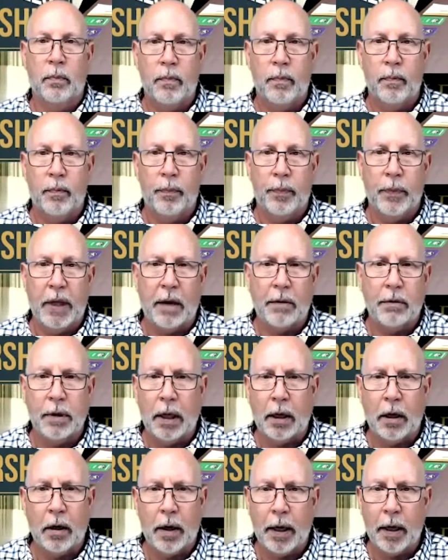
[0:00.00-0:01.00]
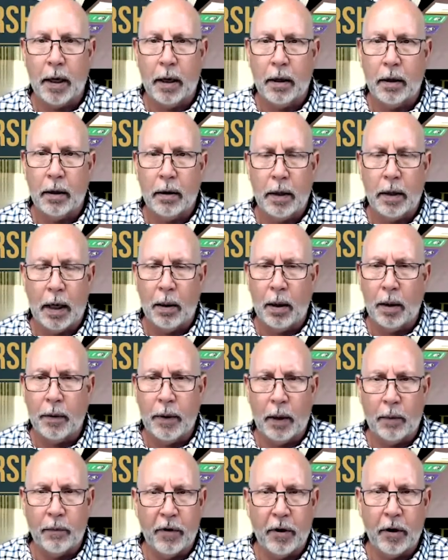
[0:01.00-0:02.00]
that I would, you know, I, I that
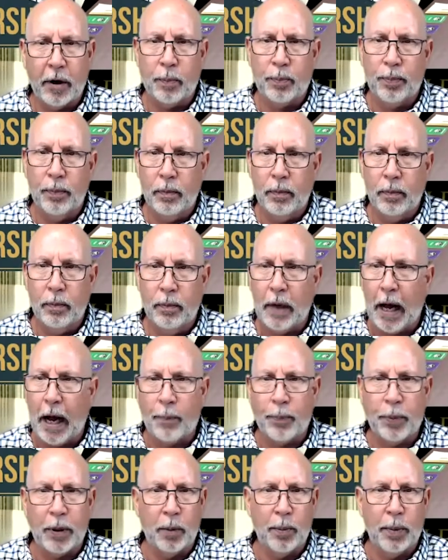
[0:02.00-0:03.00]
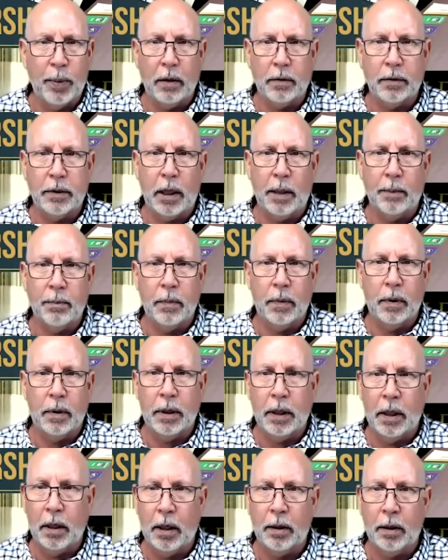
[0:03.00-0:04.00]
I'm very happy about, that I'm, you
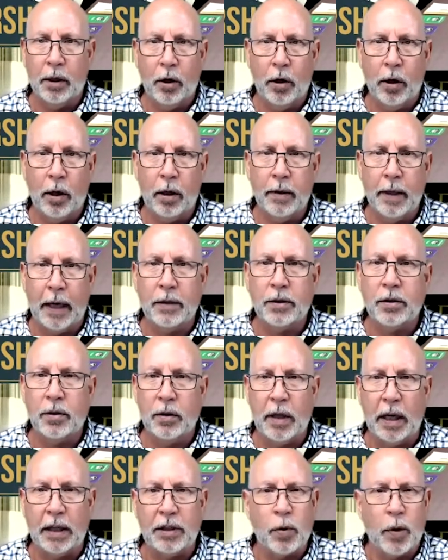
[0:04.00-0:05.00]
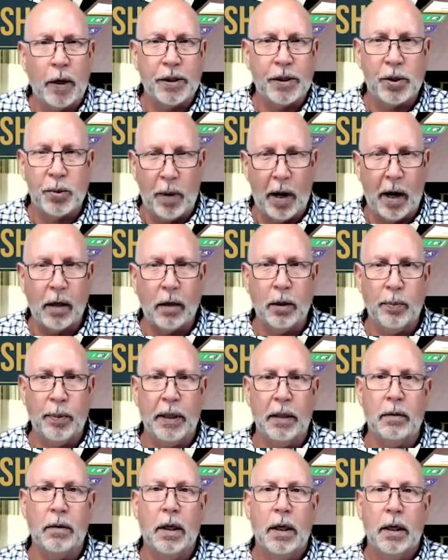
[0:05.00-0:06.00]
know, you know, that's, that's what I smile
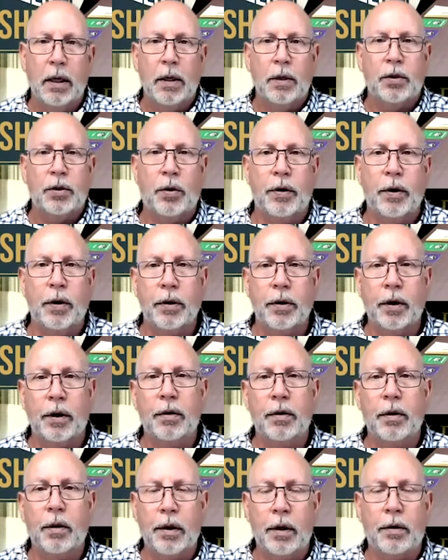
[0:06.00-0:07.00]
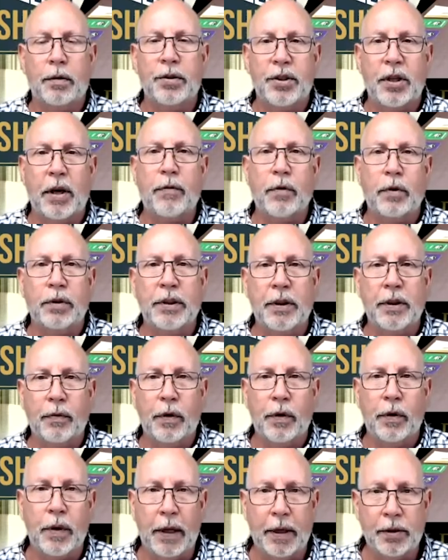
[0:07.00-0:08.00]
about. So there, there, there are several
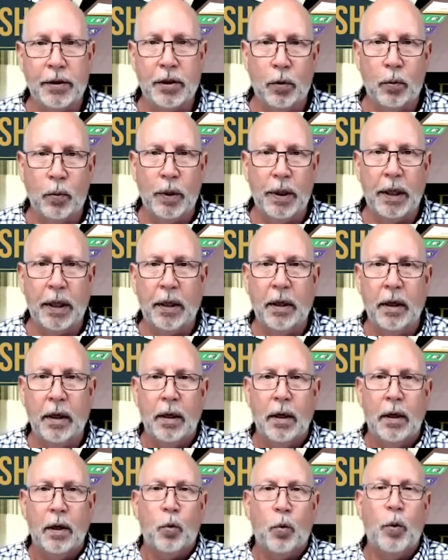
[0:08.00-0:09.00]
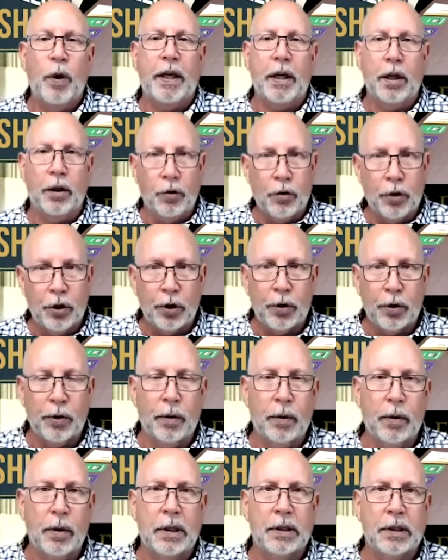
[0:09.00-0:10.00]
different things that we, we can
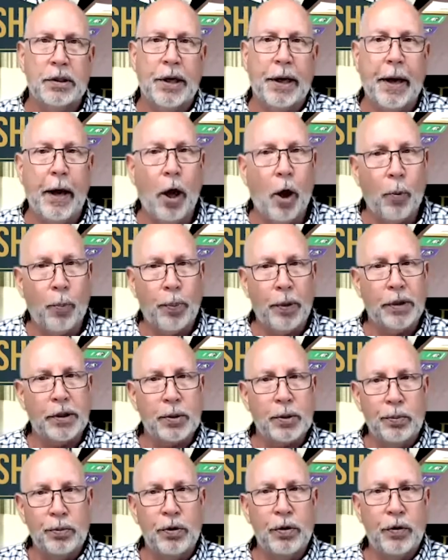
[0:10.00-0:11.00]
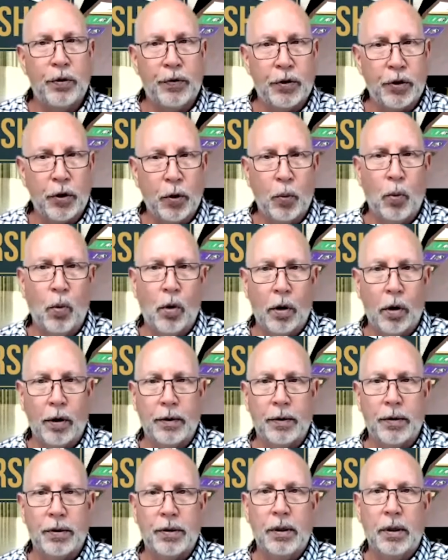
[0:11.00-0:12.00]
do to help us move
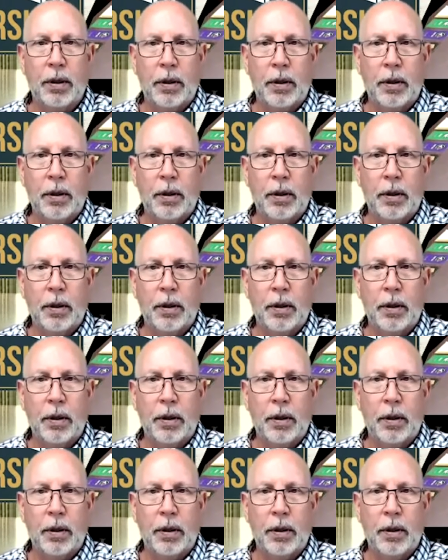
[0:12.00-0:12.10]
towards